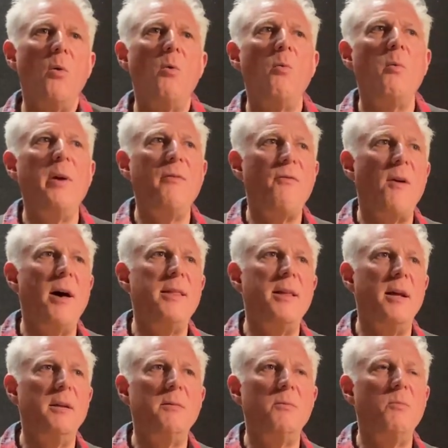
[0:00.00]
we find
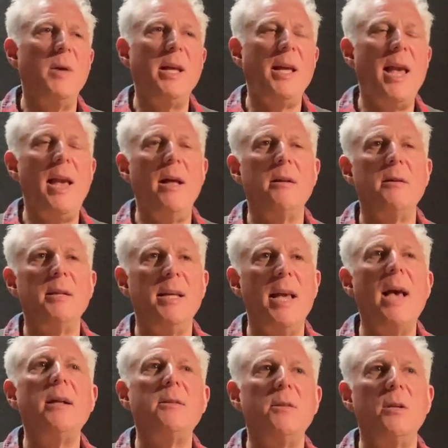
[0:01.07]
that we can't
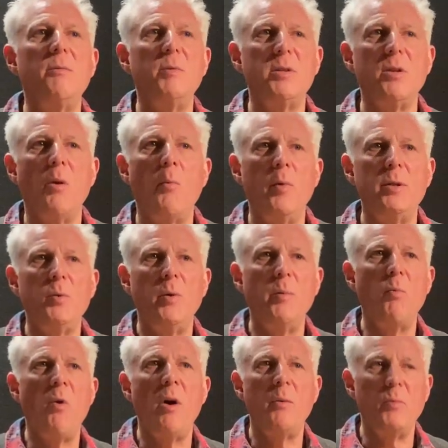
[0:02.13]
get to the result which we
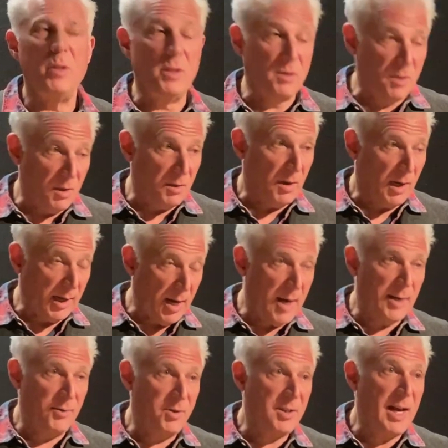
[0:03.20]
want, which is a
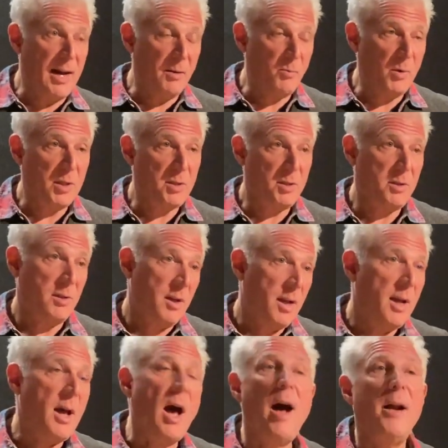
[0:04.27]
kind of sound which,
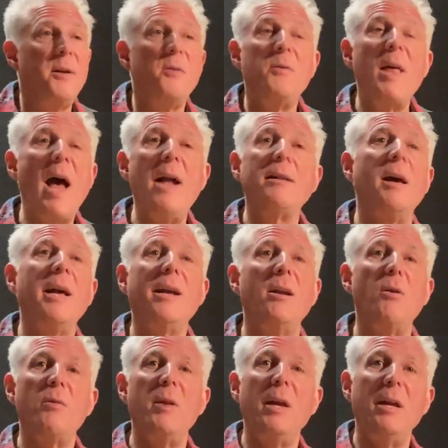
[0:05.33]
I don't know, that I can
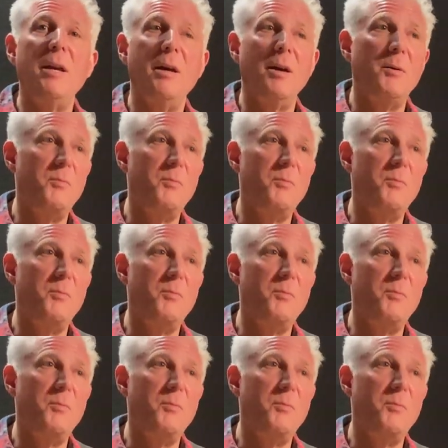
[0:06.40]
only